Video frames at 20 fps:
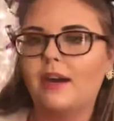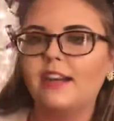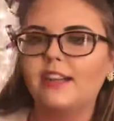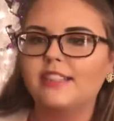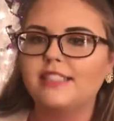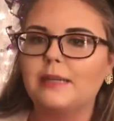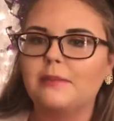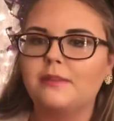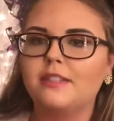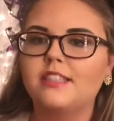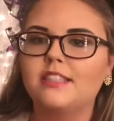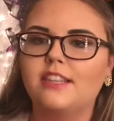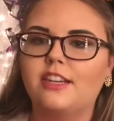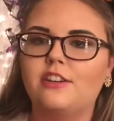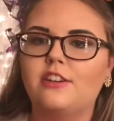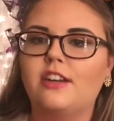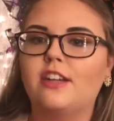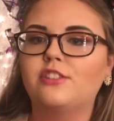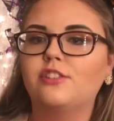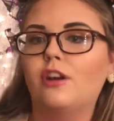my acceptance
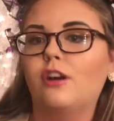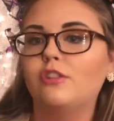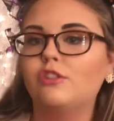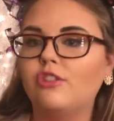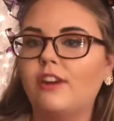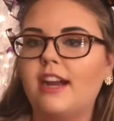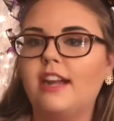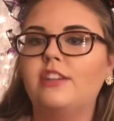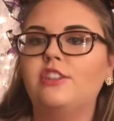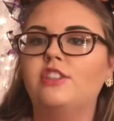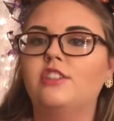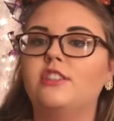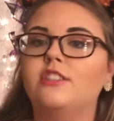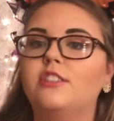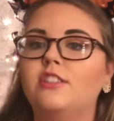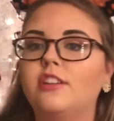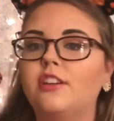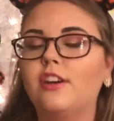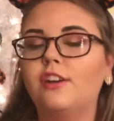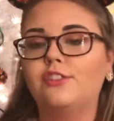letter and I saw
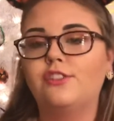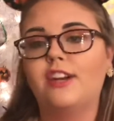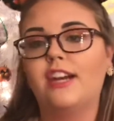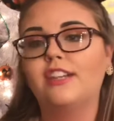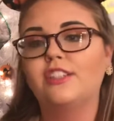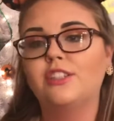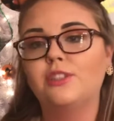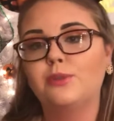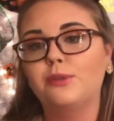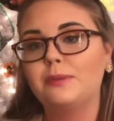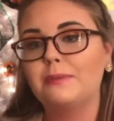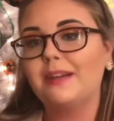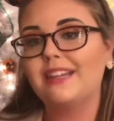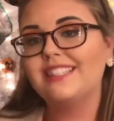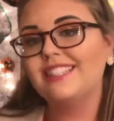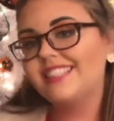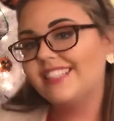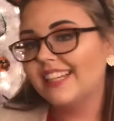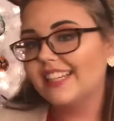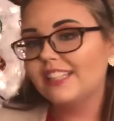attractions, attractions was my
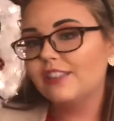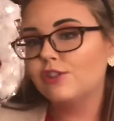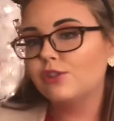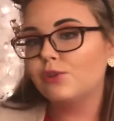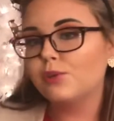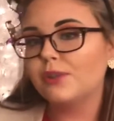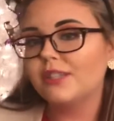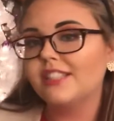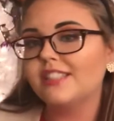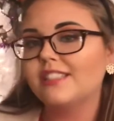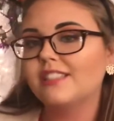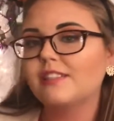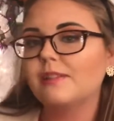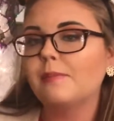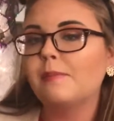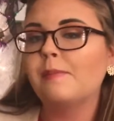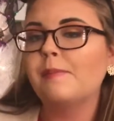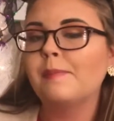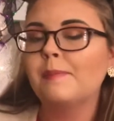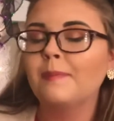second choice.
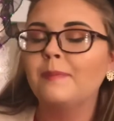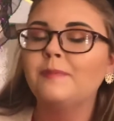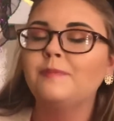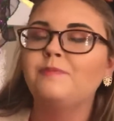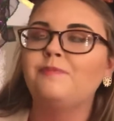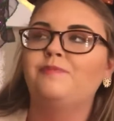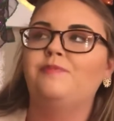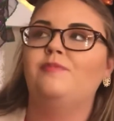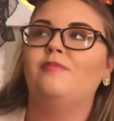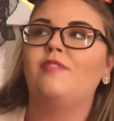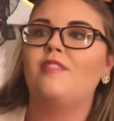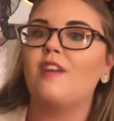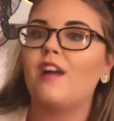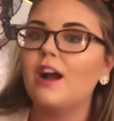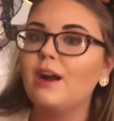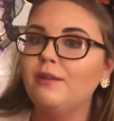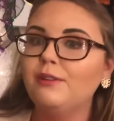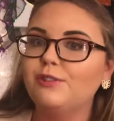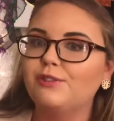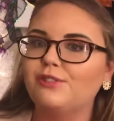
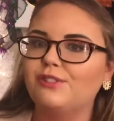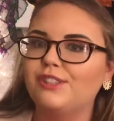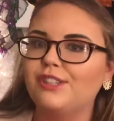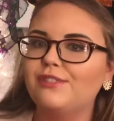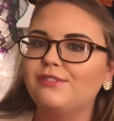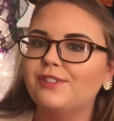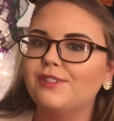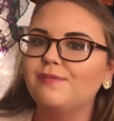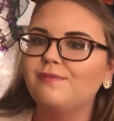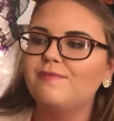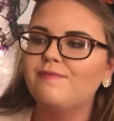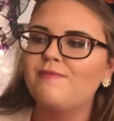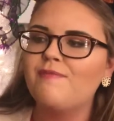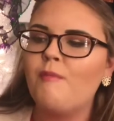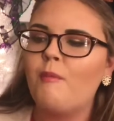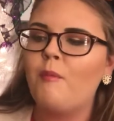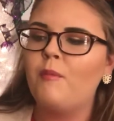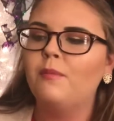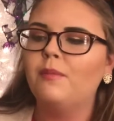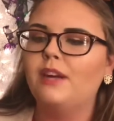I was relieved.
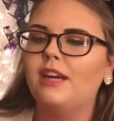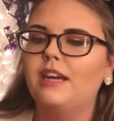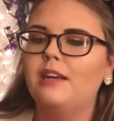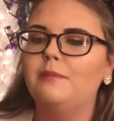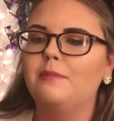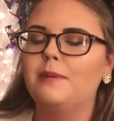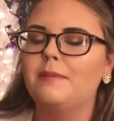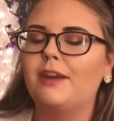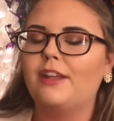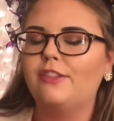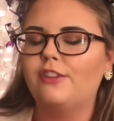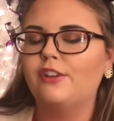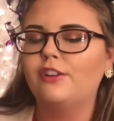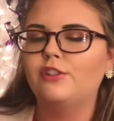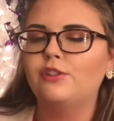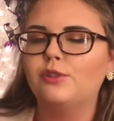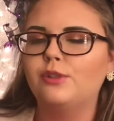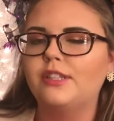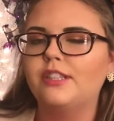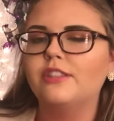But my
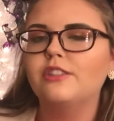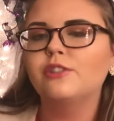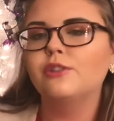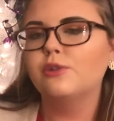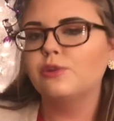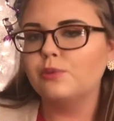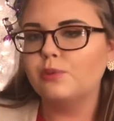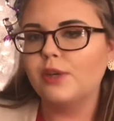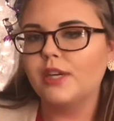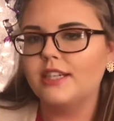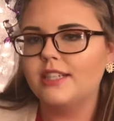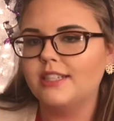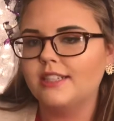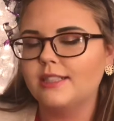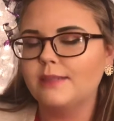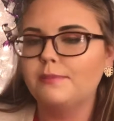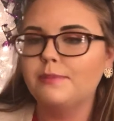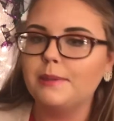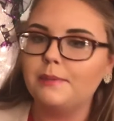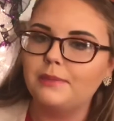third choice
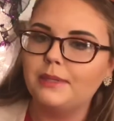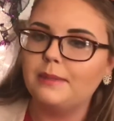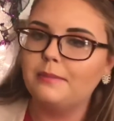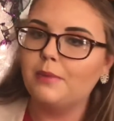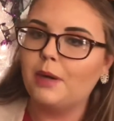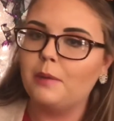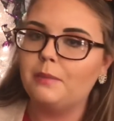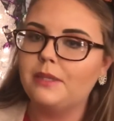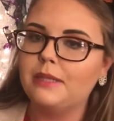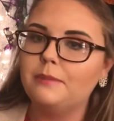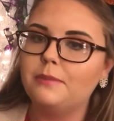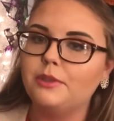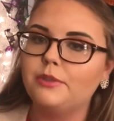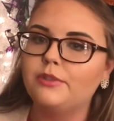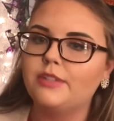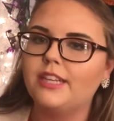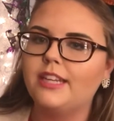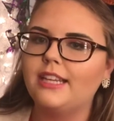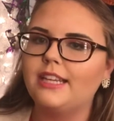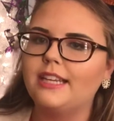was Bibbidi Bobbidi
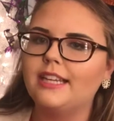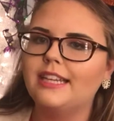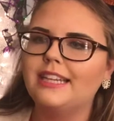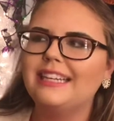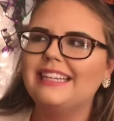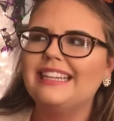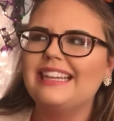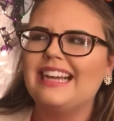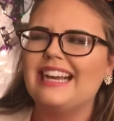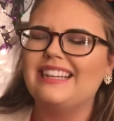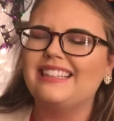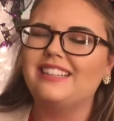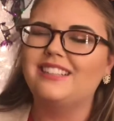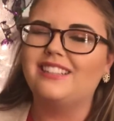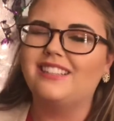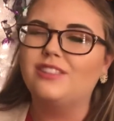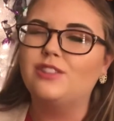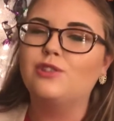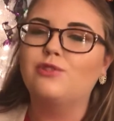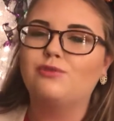Boutique. And they
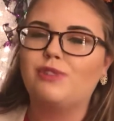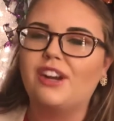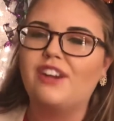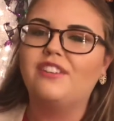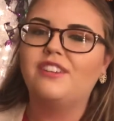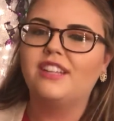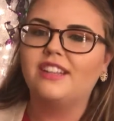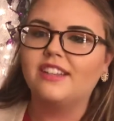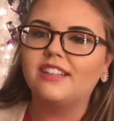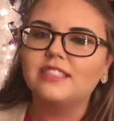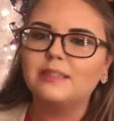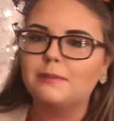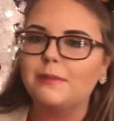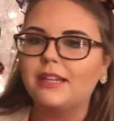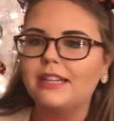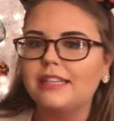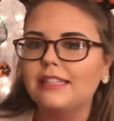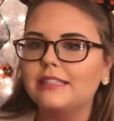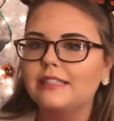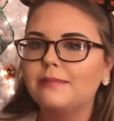said it's a rarity that
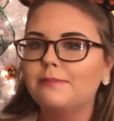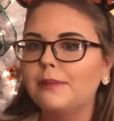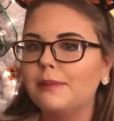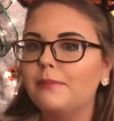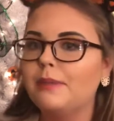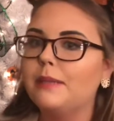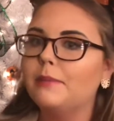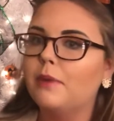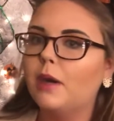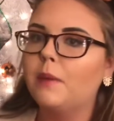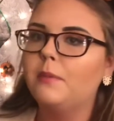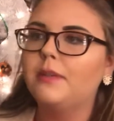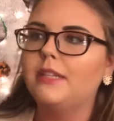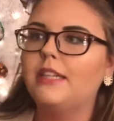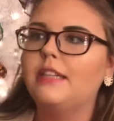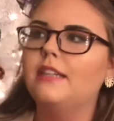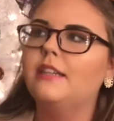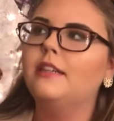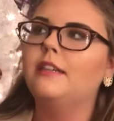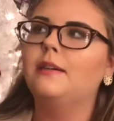somebody gets Bibbidi
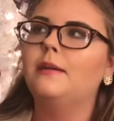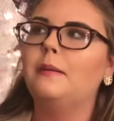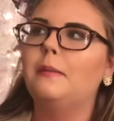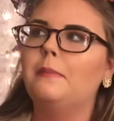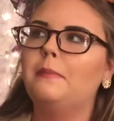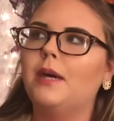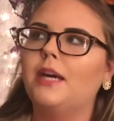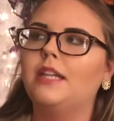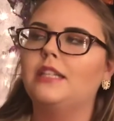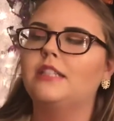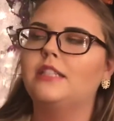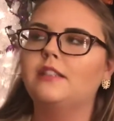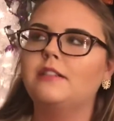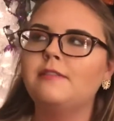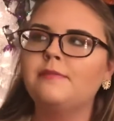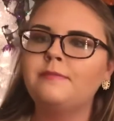Bobbidi, but